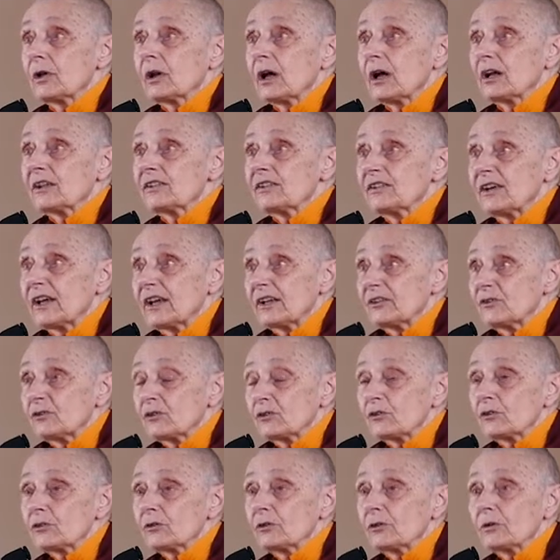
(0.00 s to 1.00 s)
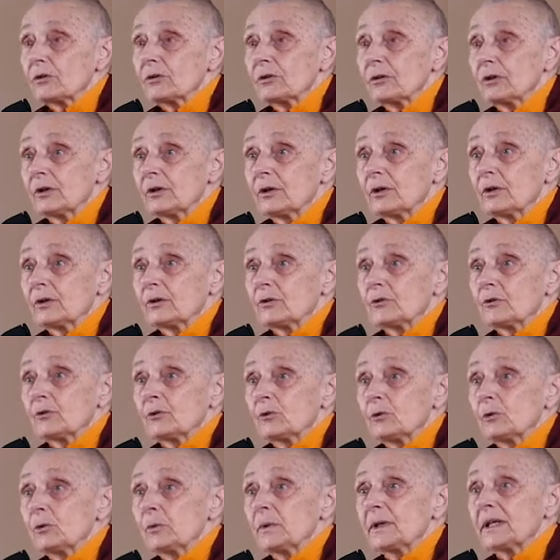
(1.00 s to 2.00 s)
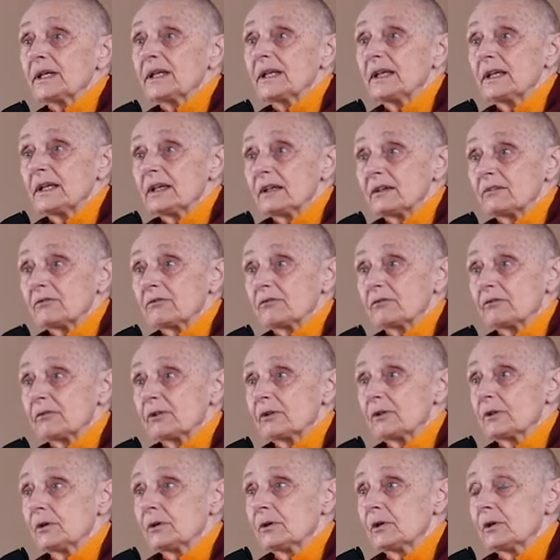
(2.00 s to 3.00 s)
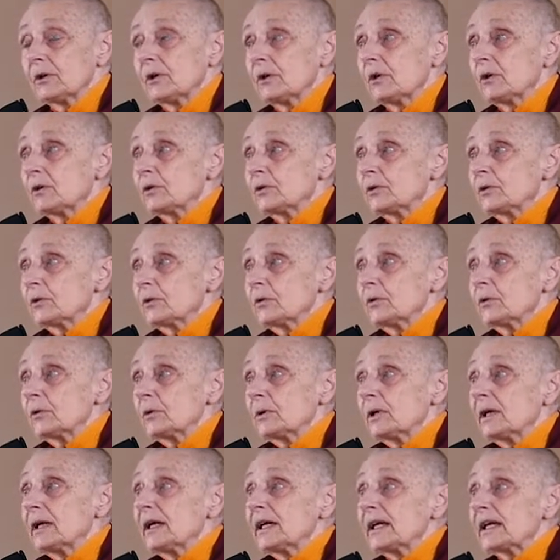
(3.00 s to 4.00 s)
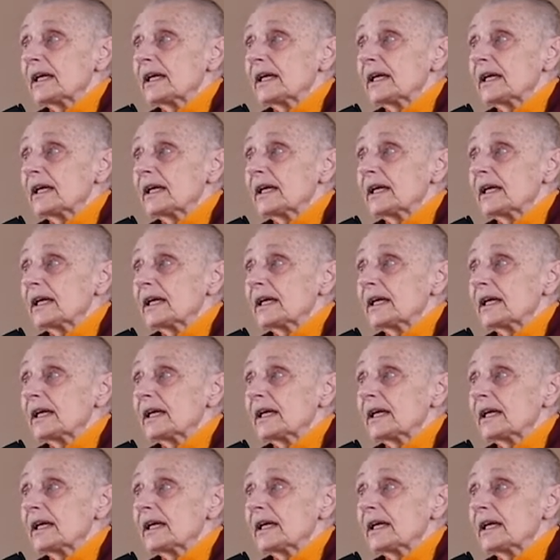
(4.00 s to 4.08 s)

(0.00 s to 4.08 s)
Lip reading: attention do we give to